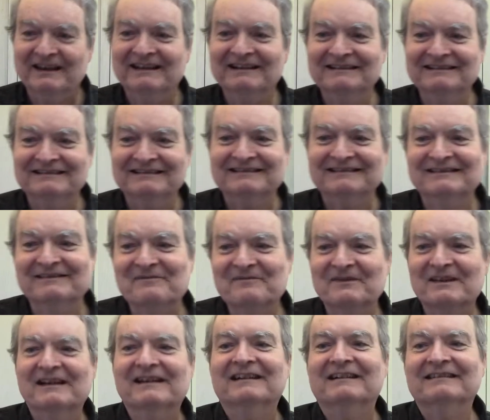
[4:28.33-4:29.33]
and
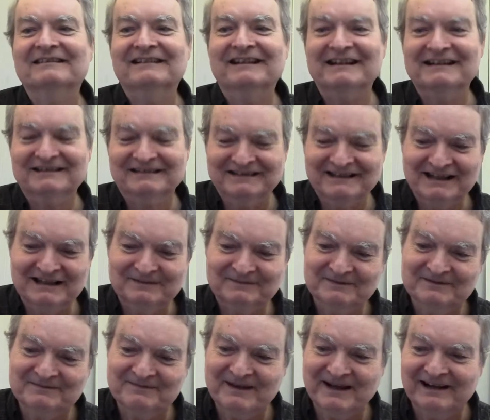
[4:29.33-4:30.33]
Les
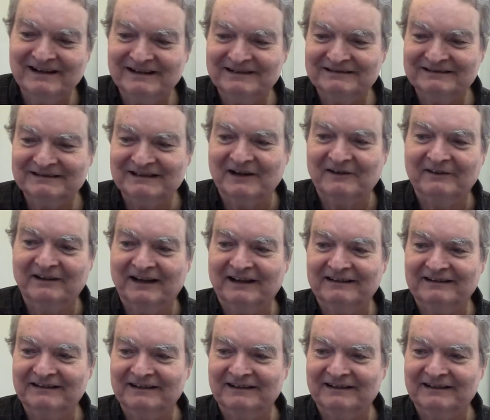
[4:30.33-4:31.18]
Nessman made it sound like